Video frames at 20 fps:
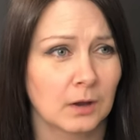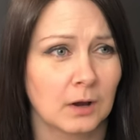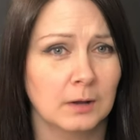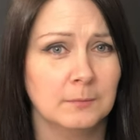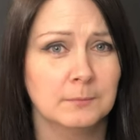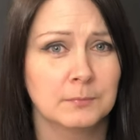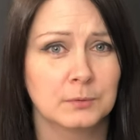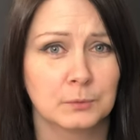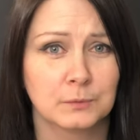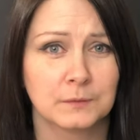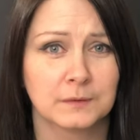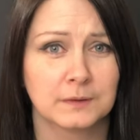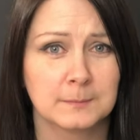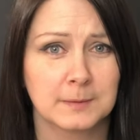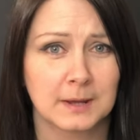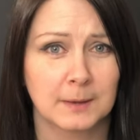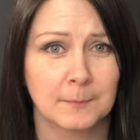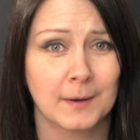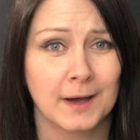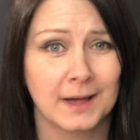Unbeknownst to
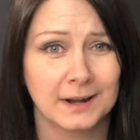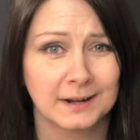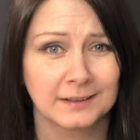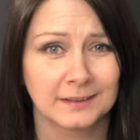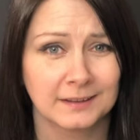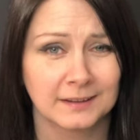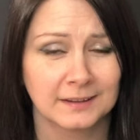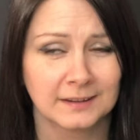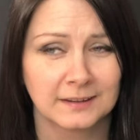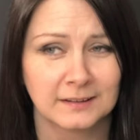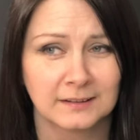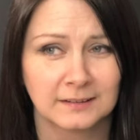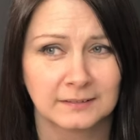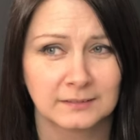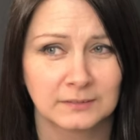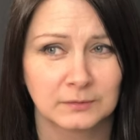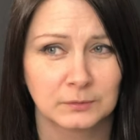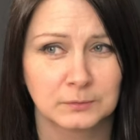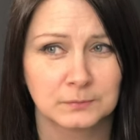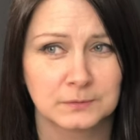me, apparently,
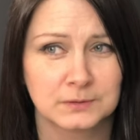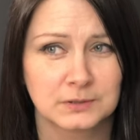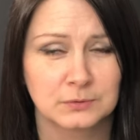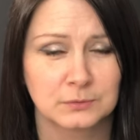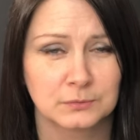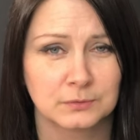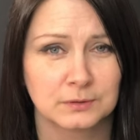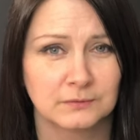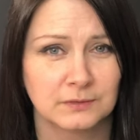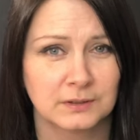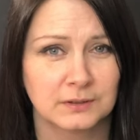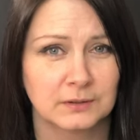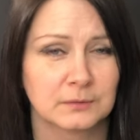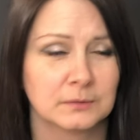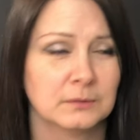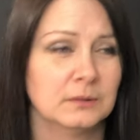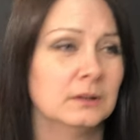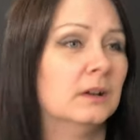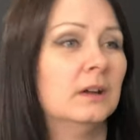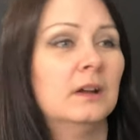don't know if it showed in the
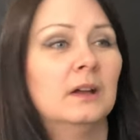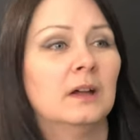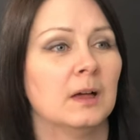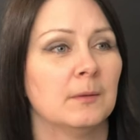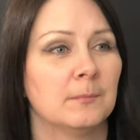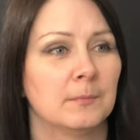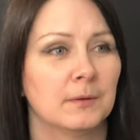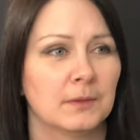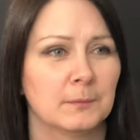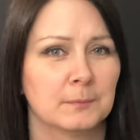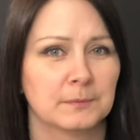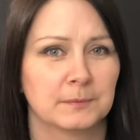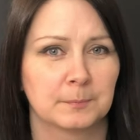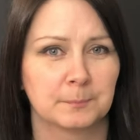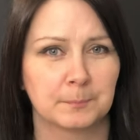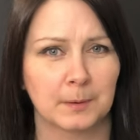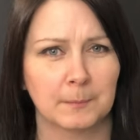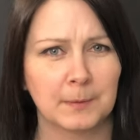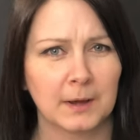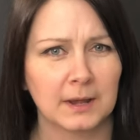video, but there
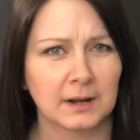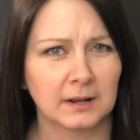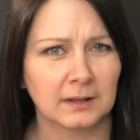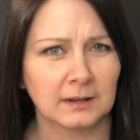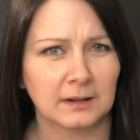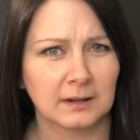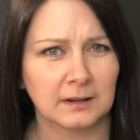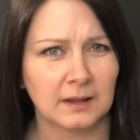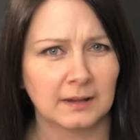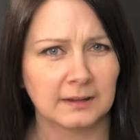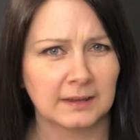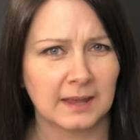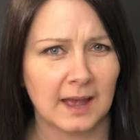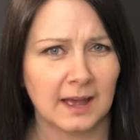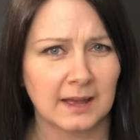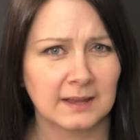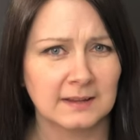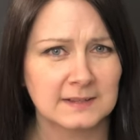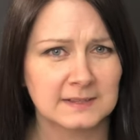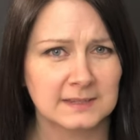was apparently a
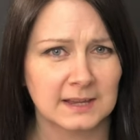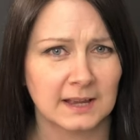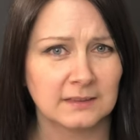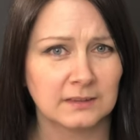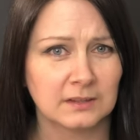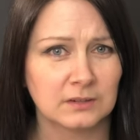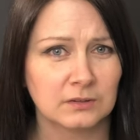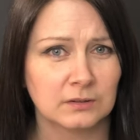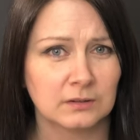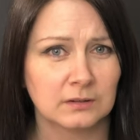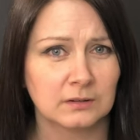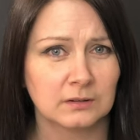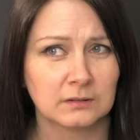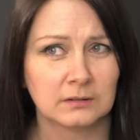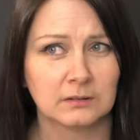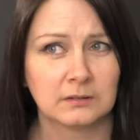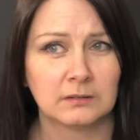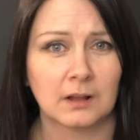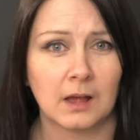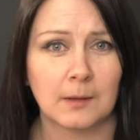guy standing
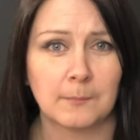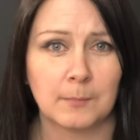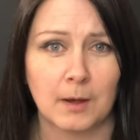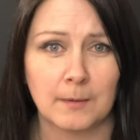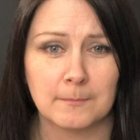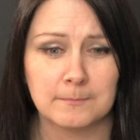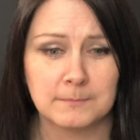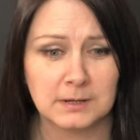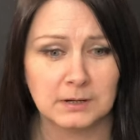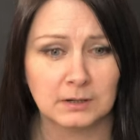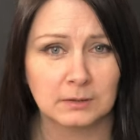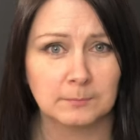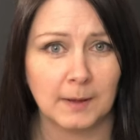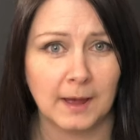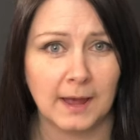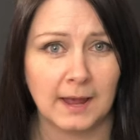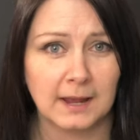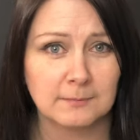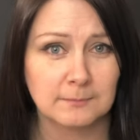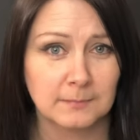about a metre
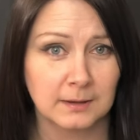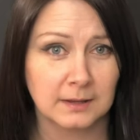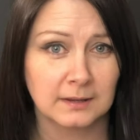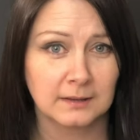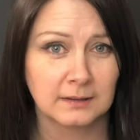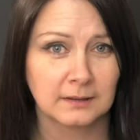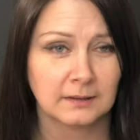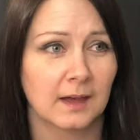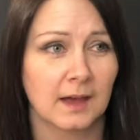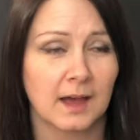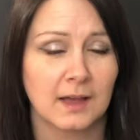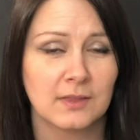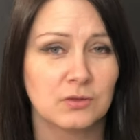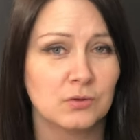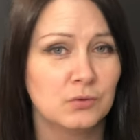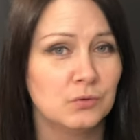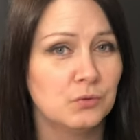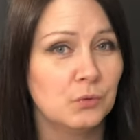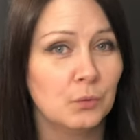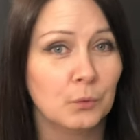behind me. I had
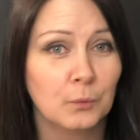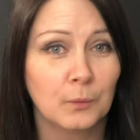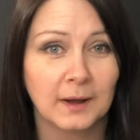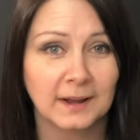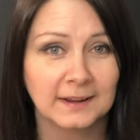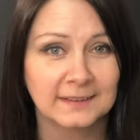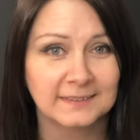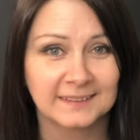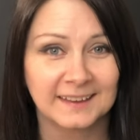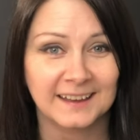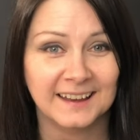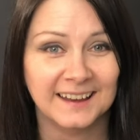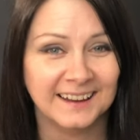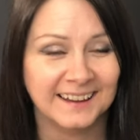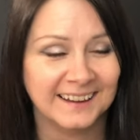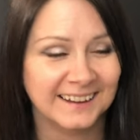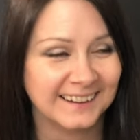no idea.